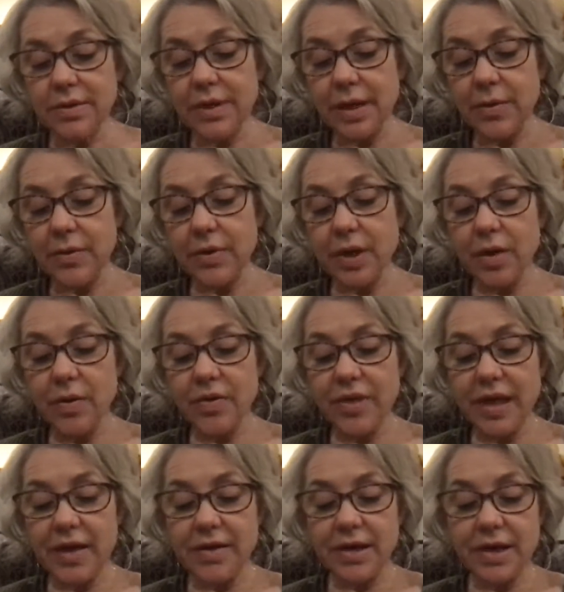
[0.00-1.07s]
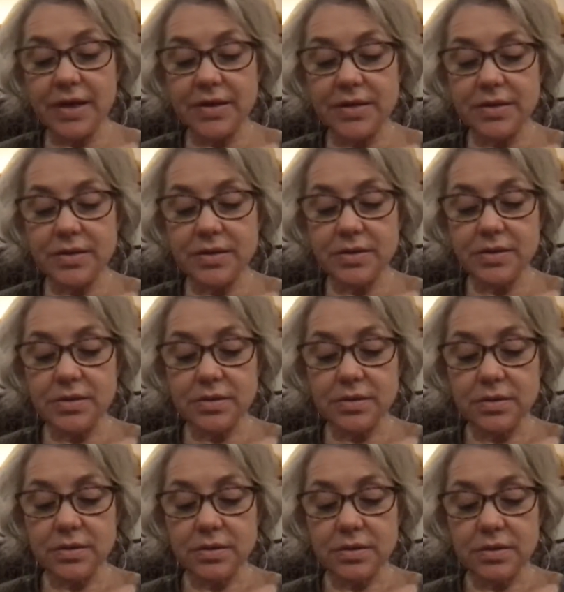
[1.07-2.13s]
They will go without us.
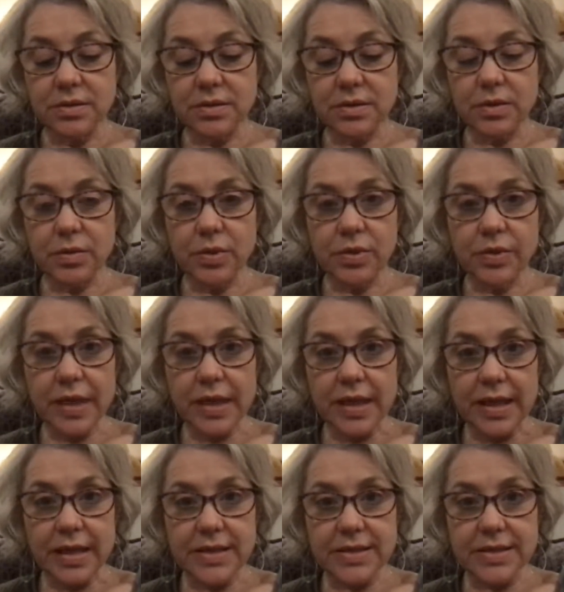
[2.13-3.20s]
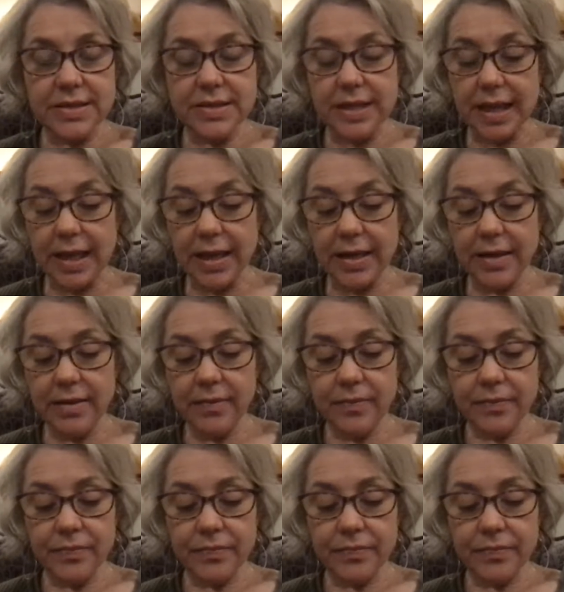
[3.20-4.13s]
Will they let us stay?